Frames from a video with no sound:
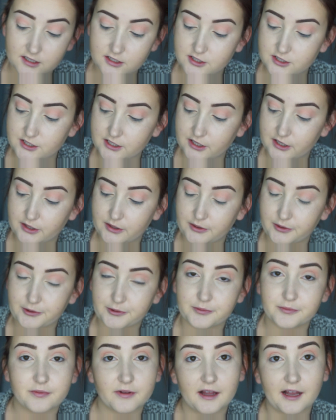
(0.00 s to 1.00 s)

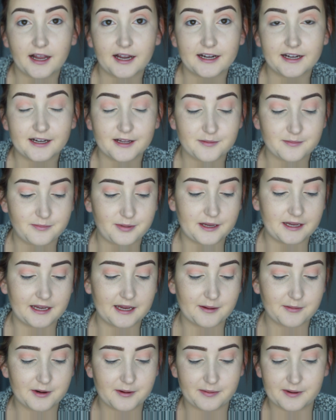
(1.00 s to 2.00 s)
So I ended up
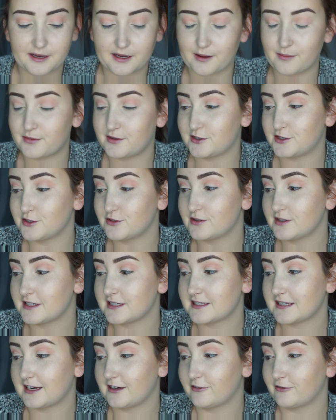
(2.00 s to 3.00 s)
being able to pick up the two
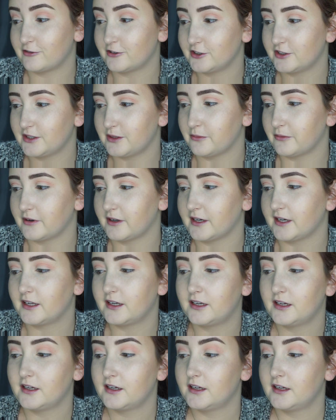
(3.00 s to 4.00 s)
things I really
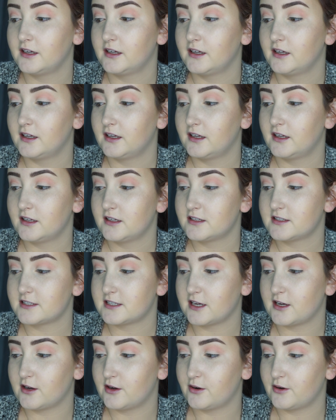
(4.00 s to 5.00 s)
wanted.
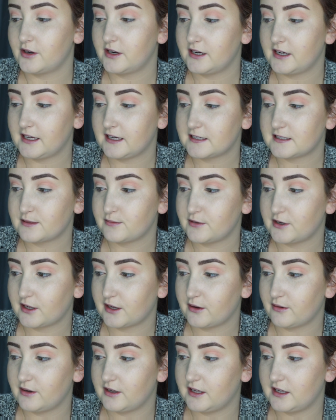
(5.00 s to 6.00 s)
So next I'm going
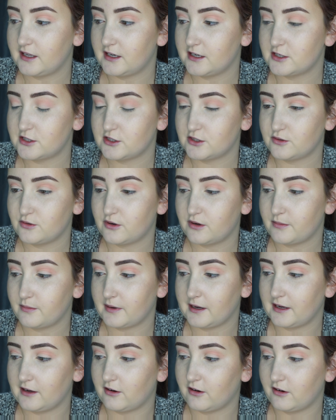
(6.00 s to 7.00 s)
to go in and do
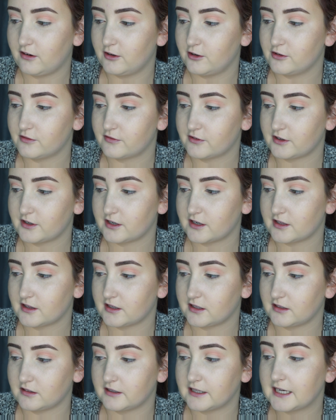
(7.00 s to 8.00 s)
my all over
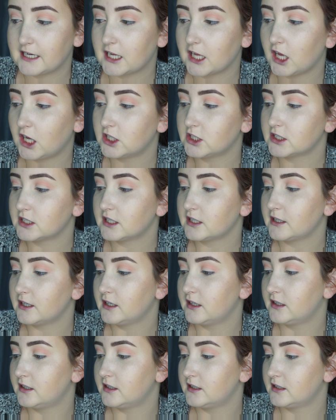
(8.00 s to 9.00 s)
the lid color.
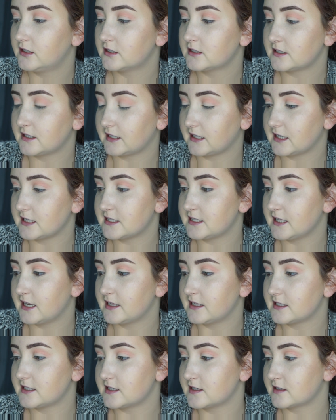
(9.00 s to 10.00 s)
So like I
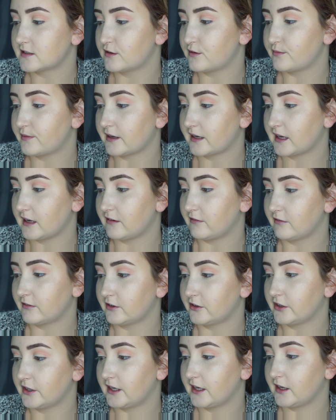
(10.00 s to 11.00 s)
said, this is going to be like a
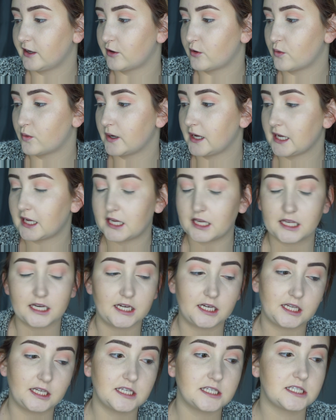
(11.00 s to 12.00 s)
really quick
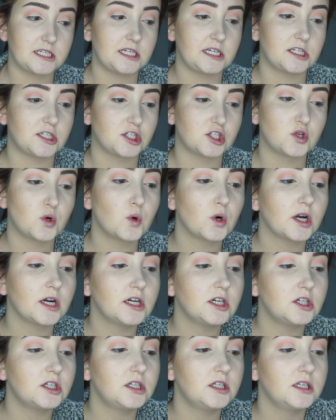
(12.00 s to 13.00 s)
and easy
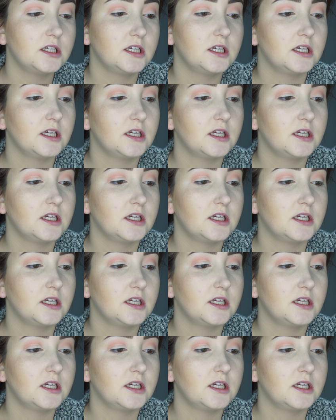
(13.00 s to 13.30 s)
tutorial.